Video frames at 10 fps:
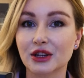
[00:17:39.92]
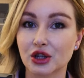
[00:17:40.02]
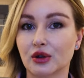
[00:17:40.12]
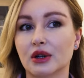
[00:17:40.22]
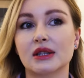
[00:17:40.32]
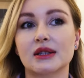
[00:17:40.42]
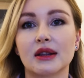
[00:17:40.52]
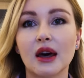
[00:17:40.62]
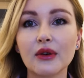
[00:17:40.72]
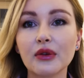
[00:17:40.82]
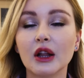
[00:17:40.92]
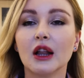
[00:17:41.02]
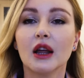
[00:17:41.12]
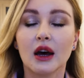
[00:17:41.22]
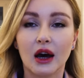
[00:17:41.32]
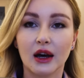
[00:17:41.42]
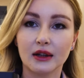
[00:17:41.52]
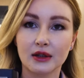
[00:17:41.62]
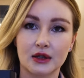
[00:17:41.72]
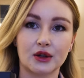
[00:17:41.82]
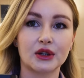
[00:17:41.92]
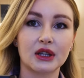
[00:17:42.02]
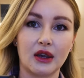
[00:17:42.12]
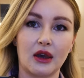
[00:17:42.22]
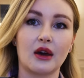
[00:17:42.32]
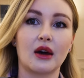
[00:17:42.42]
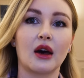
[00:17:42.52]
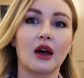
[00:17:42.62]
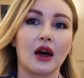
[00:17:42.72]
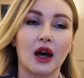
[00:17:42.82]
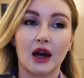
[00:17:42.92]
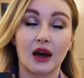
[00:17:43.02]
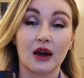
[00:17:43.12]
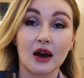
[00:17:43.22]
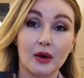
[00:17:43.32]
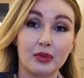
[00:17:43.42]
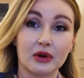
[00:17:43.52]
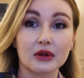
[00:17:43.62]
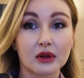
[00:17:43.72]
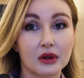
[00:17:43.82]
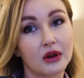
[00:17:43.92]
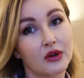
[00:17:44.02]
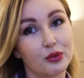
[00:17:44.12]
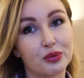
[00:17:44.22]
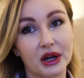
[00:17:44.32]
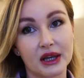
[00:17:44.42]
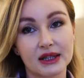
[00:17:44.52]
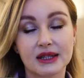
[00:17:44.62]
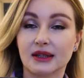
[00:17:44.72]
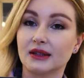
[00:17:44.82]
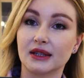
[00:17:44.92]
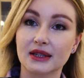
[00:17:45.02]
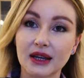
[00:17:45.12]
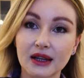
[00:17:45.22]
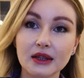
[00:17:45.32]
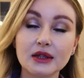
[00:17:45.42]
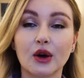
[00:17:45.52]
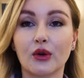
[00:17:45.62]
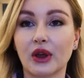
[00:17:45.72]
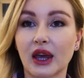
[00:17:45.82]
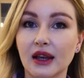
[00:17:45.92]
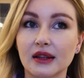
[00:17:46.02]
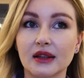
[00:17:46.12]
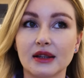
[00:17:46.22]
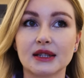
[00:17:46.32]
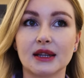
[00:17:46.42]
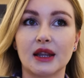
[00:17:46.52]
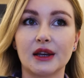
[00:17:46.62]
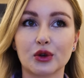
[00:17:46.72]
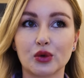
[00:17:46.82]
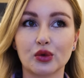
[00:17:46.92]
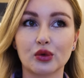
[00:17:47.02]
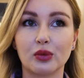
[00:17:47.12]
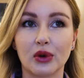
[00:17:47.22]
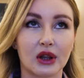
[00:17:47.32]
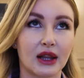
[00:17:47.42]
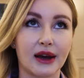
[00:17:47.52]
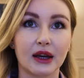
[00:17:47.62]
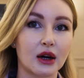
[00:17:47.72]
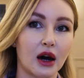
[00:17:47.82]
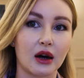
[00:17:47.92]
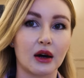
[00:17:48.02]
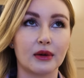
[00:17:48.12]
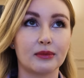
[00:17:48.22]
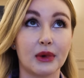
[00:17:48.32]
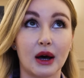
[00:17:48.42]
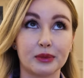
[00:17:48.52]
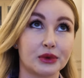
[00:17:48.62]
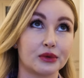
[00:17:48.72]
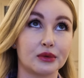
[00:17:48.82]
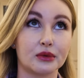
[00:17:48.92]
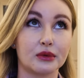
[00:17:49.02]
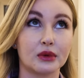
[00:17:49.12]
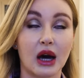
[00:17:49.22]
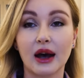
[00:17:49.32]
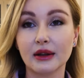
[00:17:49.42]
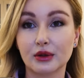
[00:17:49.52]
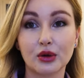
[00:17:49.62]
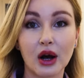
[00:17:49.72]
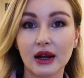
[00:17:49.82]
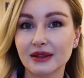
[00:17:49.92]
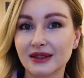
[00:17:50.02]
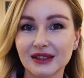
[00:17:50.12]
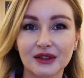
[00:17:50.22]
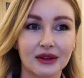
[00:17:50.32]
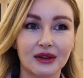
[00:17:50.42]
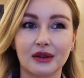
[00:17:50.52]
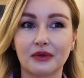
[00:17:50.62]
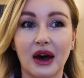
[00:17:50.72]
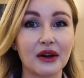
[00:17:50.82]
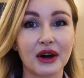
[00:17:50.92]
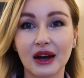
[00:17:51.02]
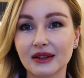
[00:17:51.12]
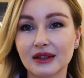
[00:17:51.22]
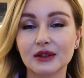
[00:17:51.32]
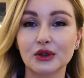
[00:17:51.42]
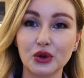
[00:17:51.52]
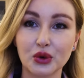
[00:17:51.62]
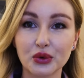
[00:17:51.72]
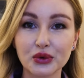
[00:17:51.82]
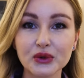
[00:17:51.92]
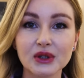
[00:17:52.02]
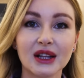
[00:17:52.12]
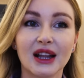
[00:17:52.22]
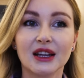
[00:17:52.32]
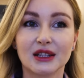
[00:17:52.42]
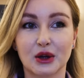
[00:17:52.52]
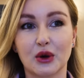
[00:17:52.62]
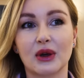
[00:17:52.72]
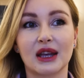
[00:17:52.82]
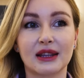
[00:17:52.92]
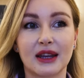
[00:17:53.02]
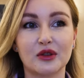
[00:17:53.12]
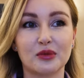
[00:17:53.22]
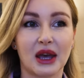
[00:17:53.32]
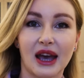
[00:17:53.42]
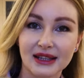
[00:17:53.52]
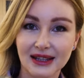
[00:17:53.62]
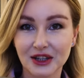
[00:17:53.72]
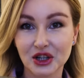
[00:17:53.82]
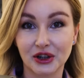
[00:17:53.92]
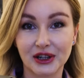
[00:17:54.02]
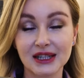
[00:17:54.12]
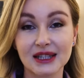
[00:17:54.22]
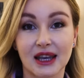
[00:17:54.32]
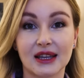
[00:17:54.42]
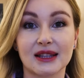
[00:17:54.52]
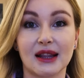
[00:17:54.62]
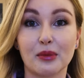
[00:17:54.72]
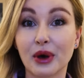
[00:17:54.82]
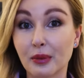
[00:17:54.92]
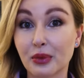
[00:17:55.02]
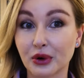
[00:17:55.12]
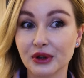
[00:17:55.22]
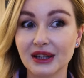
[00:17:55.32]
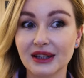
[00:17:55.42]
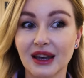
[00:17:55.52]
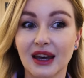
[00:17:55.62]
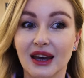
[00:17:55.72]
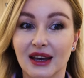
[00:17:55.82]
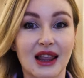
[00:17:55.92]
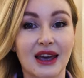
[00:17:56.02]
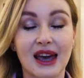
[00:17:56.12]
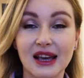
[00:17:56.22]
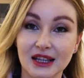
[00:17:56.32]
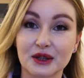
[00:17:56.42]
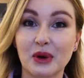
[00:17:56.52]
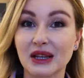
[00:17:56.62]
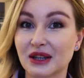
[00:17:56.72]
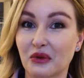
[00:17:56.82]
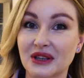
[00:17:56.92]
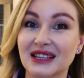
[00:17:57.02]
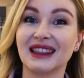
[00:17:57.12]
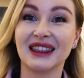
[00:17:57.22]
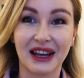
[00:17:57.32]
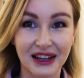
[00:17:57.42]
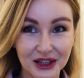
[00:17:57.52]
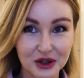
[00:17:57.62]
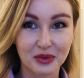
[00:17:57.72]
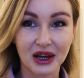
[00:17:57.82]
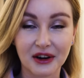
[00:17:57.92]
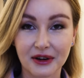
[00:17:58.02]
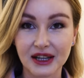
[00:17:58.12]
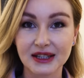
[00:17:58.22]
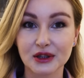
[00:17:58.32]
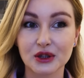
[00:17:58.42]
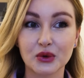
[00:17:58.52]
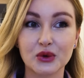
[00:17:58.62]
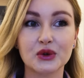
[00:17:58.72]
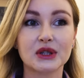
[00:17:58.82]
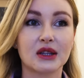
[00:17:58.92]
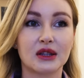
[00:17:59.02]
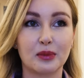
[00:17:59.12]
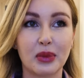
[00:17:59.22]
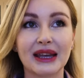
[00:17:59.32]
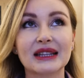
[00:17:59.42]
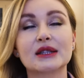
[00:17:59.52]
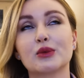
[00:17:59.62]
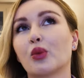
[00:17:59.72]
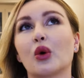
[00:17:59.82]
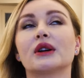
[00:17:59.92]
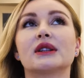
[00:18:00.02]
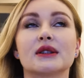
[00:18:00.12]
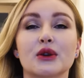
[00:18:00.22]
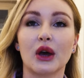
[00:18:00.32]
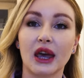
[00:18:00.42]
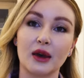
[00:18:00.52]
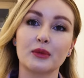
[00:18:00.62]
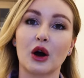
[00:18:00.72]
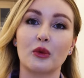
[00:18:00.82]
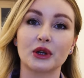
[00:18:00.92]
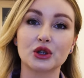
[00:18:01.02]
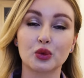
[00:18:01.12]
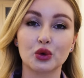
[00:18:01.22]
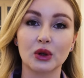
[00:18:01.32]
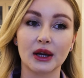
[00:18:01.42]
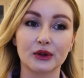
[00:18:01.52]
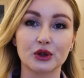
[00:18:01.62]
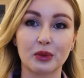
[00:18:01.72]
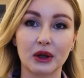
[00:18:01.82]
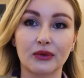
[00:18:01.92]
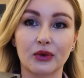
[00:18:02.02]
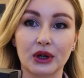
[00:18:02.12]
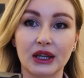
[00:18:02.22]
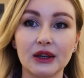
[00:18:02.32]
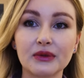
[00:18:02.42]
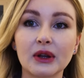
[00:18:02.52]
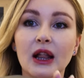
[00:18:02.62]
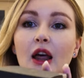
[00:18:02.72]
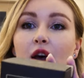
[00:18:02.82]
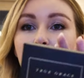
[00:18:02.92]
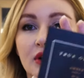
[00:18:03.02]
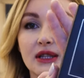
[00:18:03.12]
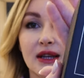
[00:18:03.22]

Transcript: luxurious enough, I'll insert here a couple of brands and designs of the candles that could be like up to 200, 500 euros, so it can be as luxurious as La Mer product, like as expensive as a luggage by Horizon Studios. Depends what your aim, how much would you like to spend for a gift. For